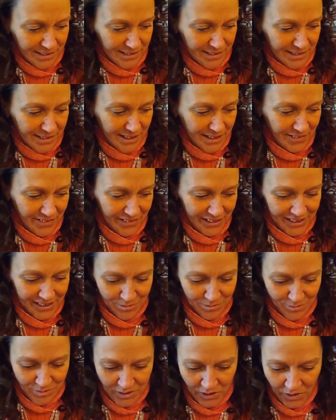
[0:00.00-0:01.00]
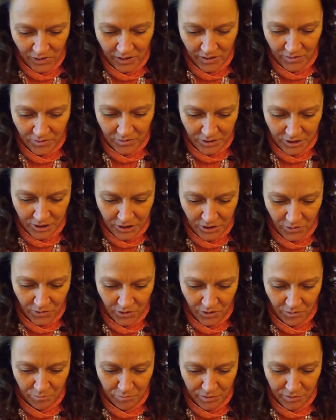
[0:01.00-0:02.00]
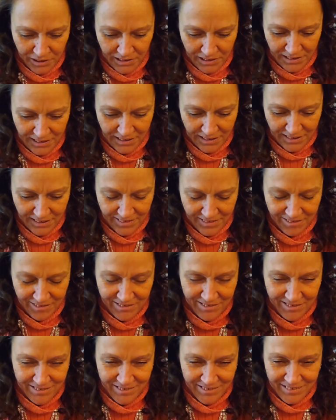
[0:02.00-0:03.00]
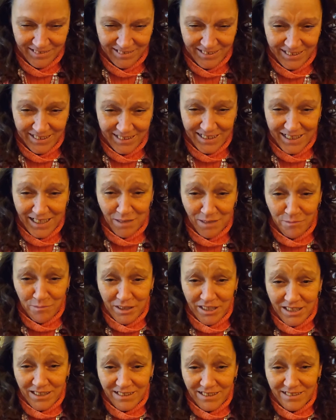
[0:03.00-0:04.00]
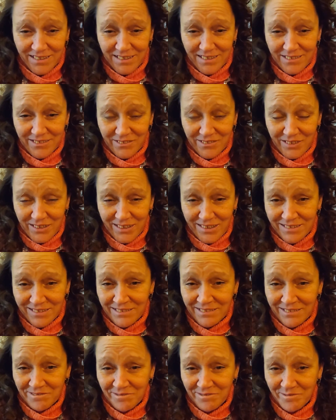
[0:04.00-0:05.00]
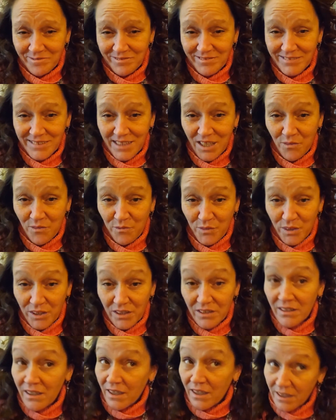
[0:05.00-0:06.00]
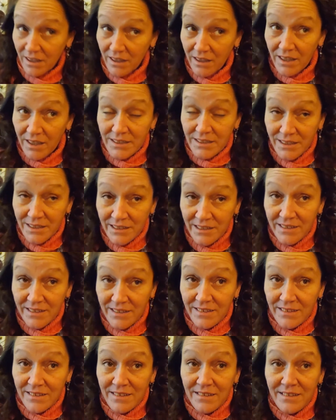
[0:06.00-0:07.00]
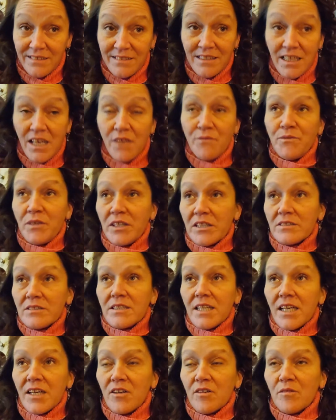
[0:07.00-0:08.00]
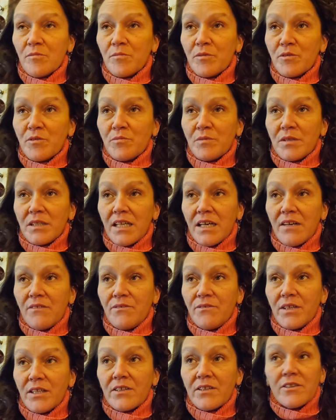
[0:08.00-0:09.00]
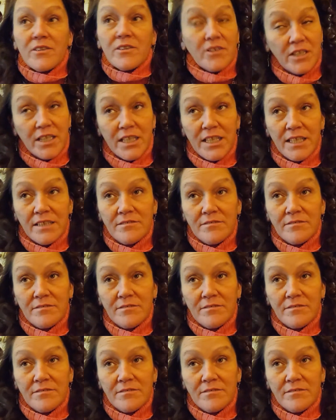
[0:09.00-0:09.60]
Alright, I'm sorry it was short, but, you know, I've been kind of not feeling hot. Not feeling terrible, but not feeling great.